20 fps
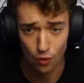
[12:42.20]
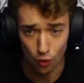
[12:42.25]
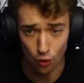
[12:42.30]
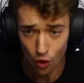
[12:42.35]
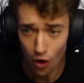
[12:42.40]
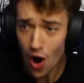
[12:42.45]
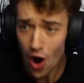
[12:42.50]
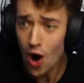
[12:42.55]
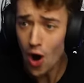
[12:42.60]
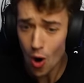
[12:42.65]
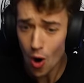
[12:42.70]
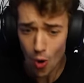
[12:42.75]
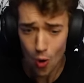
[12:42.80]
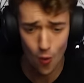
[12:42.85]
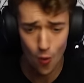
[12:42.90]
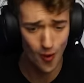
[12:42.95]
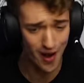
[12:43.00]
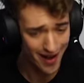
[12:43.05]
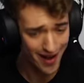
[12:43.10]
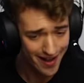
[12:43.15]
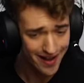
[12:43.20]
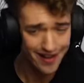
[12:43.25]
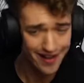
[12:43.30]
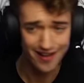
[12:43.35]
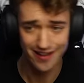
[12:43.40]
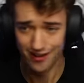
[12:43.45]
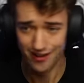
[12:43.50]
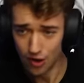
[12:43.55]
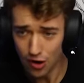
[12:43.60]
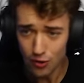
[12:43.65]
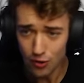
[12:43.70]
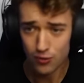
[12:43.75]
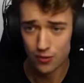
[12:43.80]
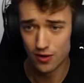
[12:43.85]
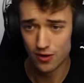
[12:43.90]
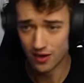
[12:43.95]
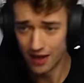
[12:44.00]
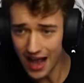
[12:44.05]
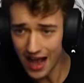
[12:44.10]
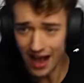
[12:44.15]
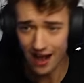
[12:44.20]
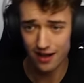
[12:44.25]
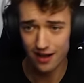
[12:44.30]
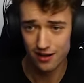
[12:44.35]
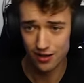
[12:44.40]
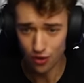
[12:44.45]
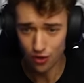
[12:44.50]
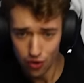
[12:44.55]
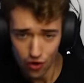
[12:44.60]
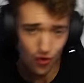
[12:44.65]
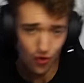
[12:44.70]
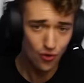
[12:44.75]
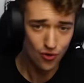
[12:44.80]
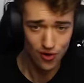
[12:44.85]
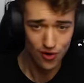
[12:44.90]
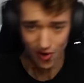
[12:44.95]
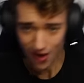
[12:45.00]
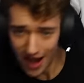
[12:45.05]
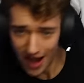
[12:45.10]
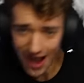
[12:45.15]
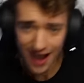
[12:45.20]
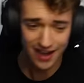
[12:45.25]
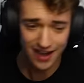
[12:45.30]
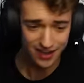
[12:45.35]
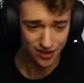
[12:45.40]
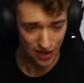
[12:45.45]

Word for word: Ooh! Hoo, ha, hoo, ha.